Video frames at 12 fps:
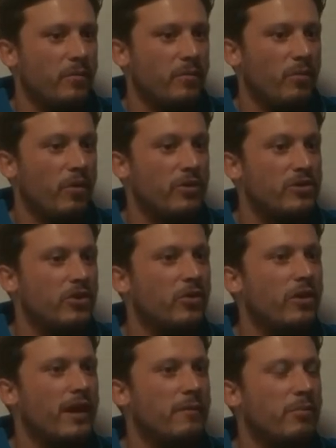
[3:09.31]
what the
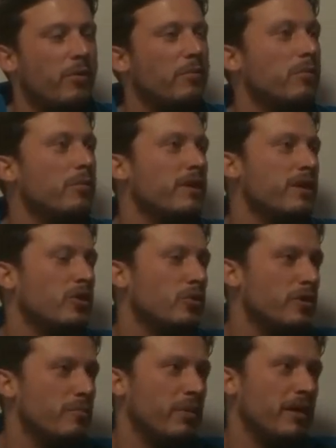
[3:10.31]
scoreline probably could
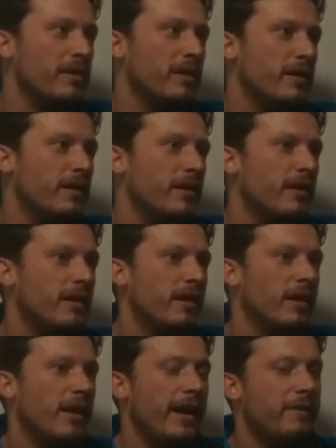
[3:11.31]
have been.
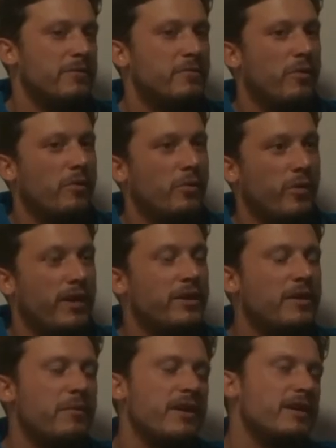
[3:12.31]
We could
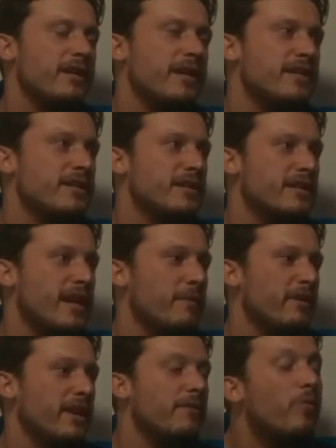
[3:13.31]
have made a decent
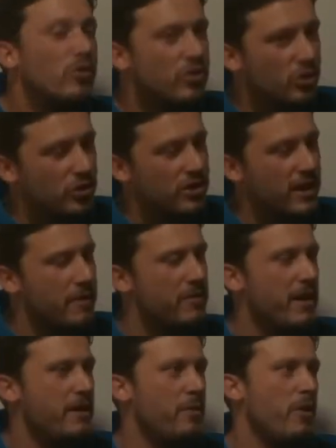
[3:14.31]
statement. It was a good statement
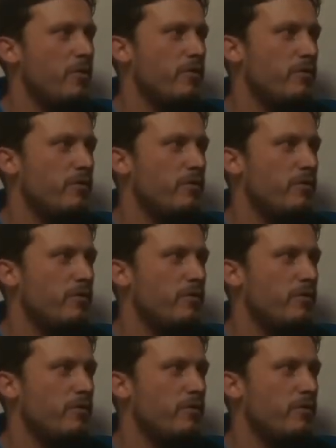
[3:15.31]
anyway, we won